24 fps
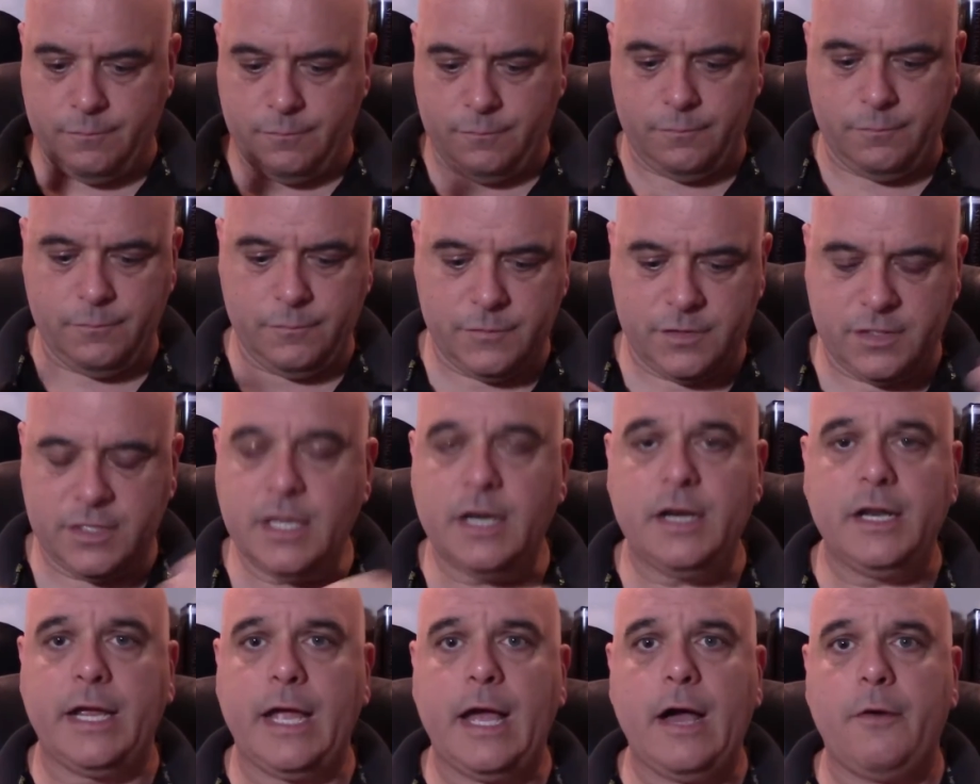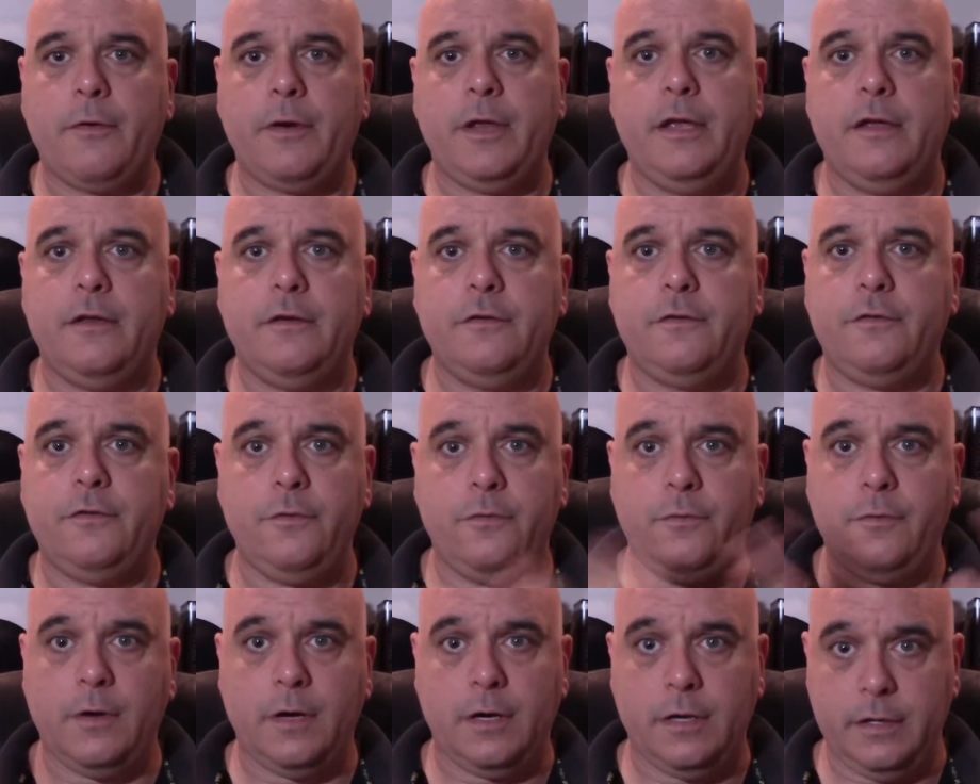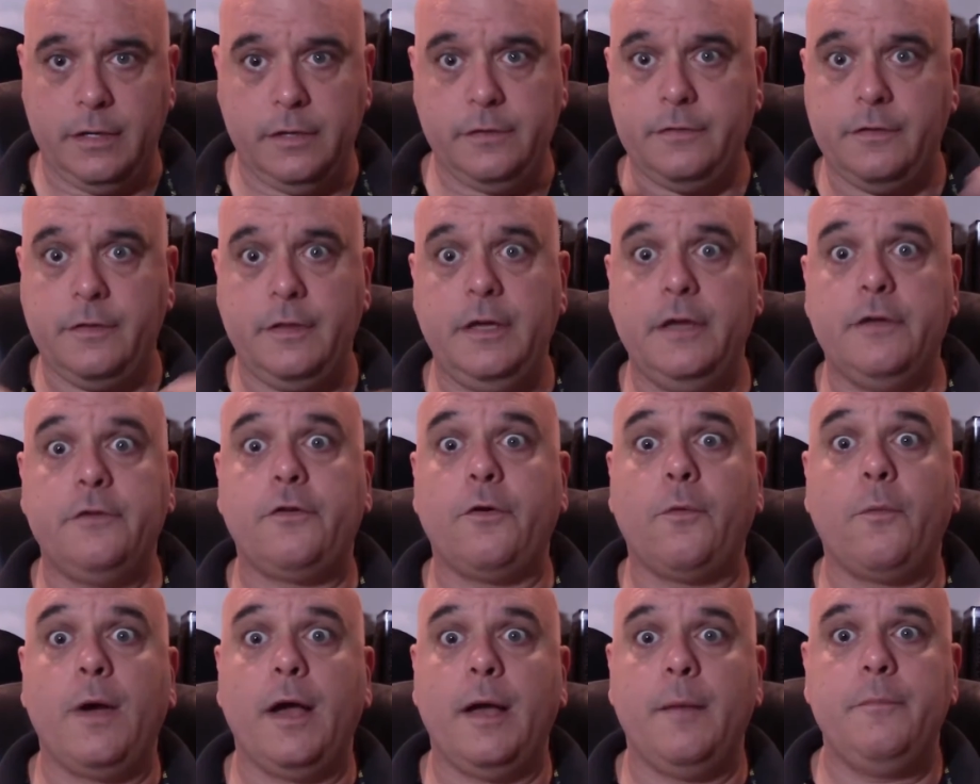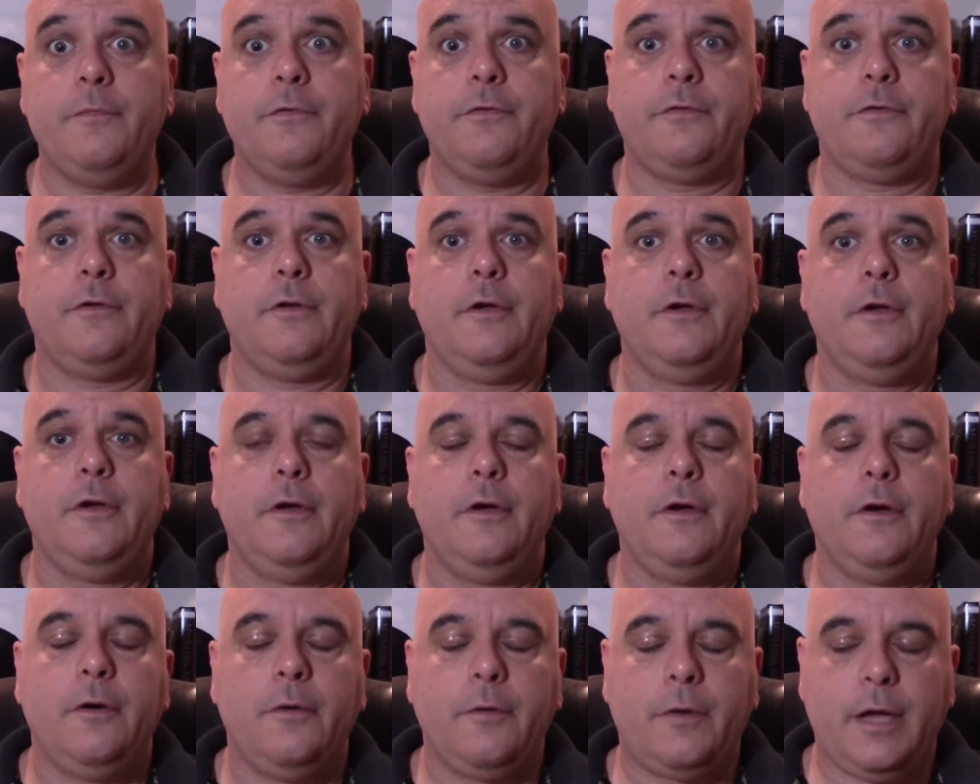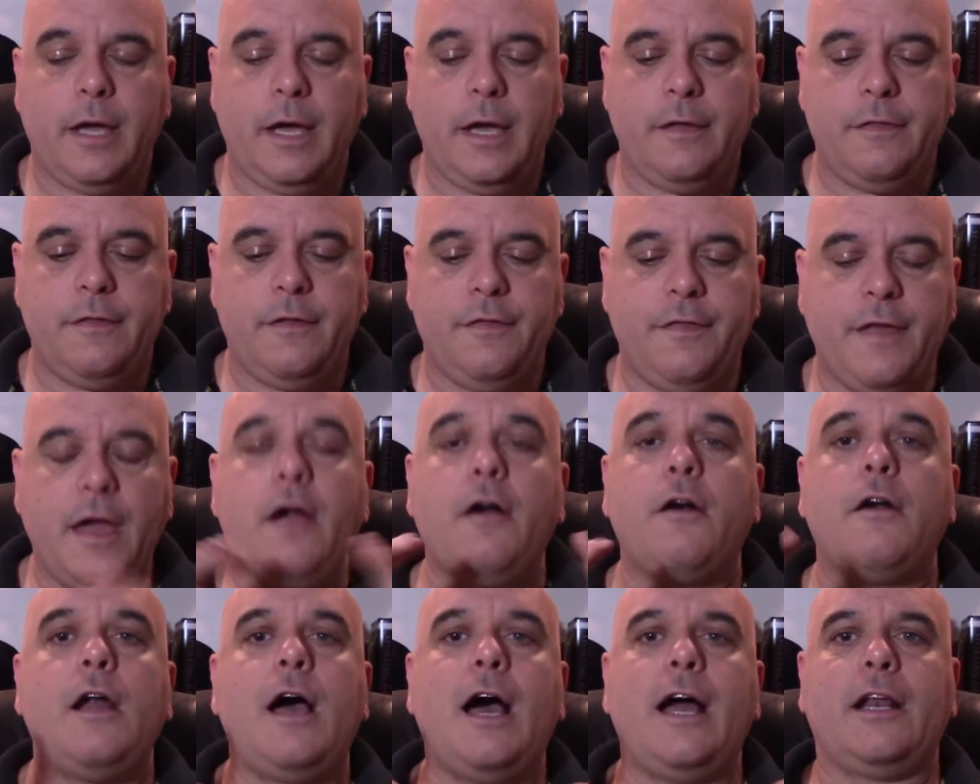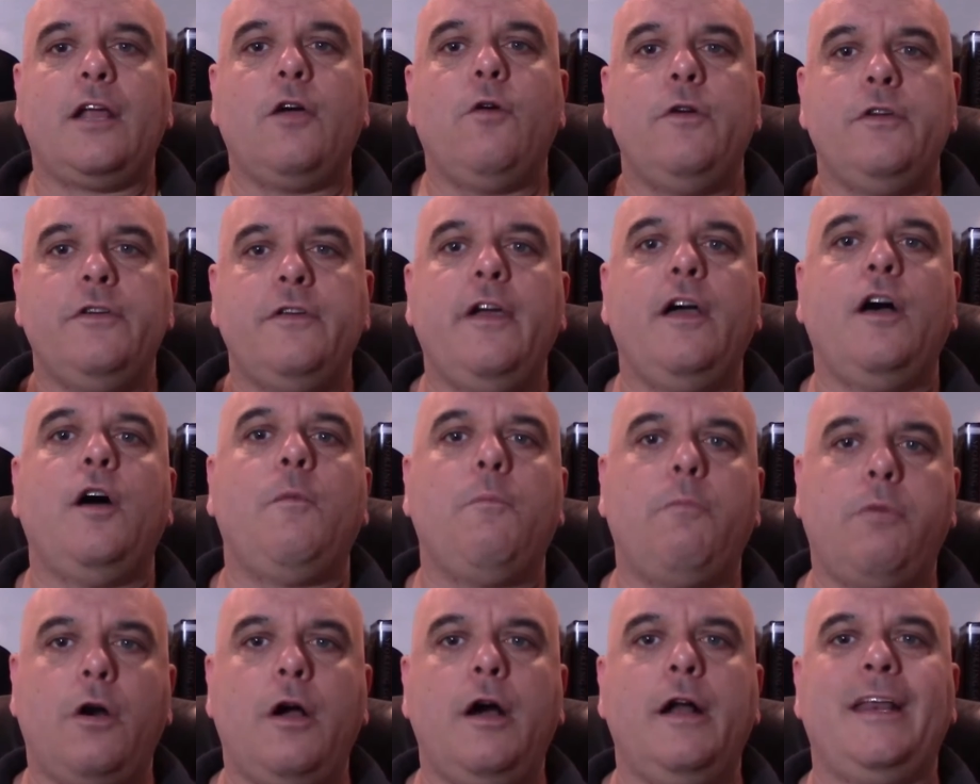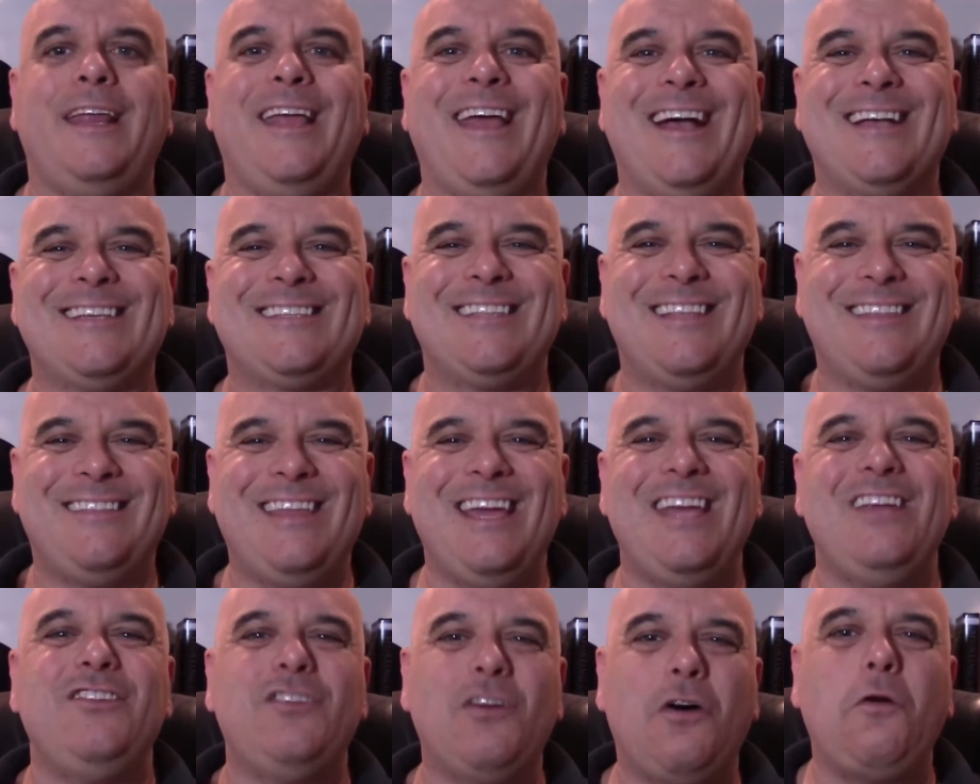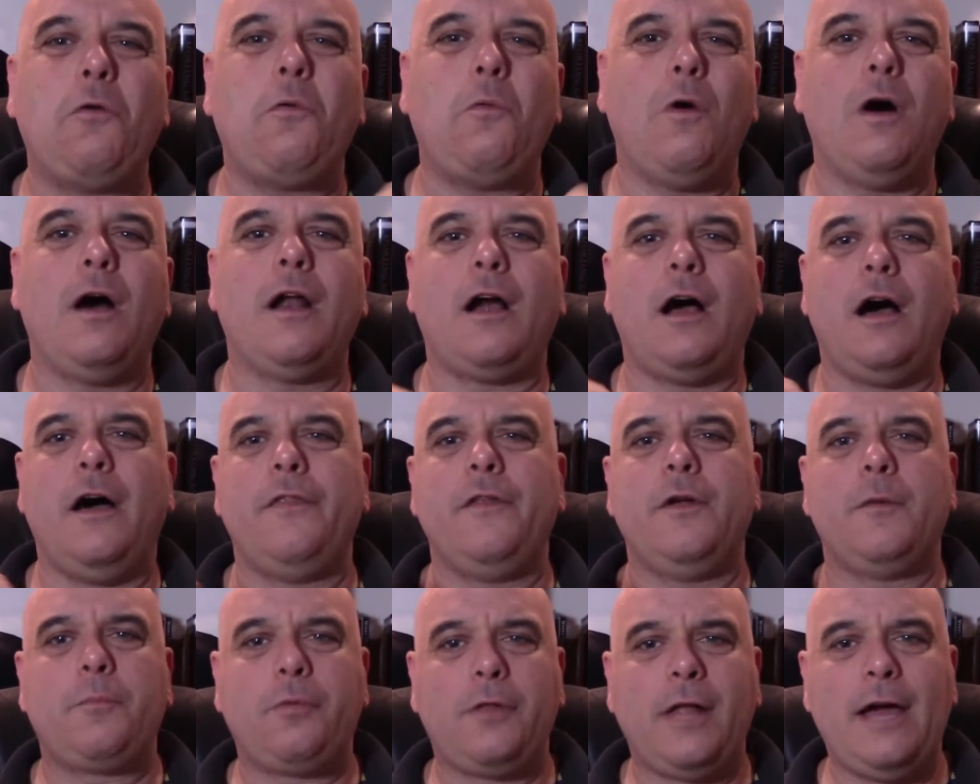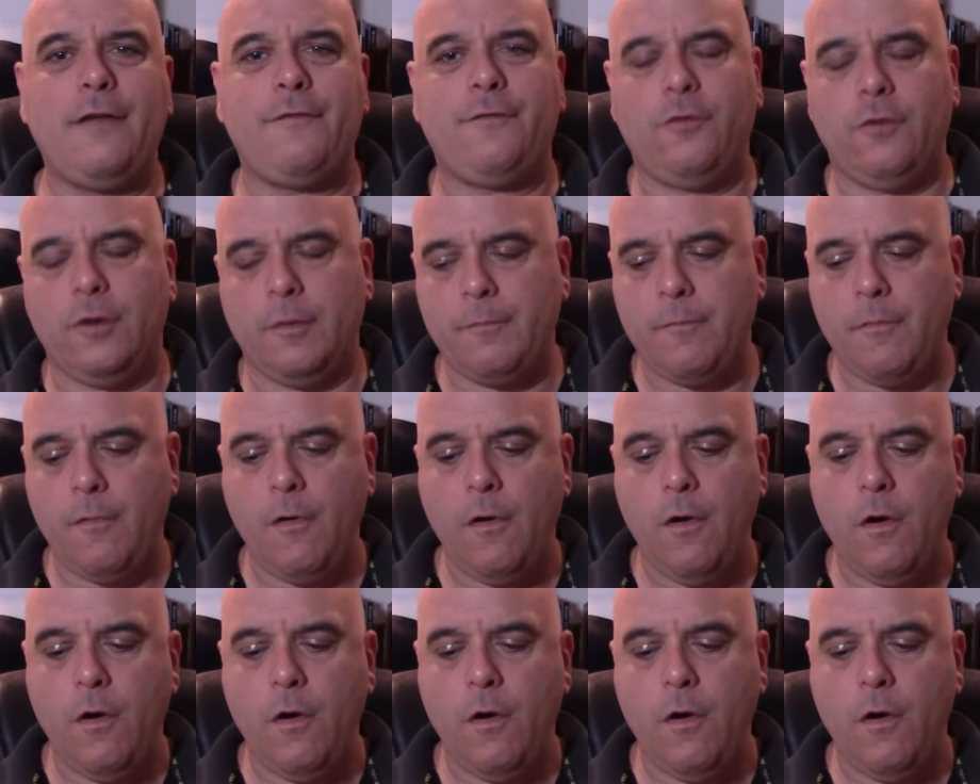sending out into the interwebs. Okay, that they are not going to help broadcast, that they don't want on their platform.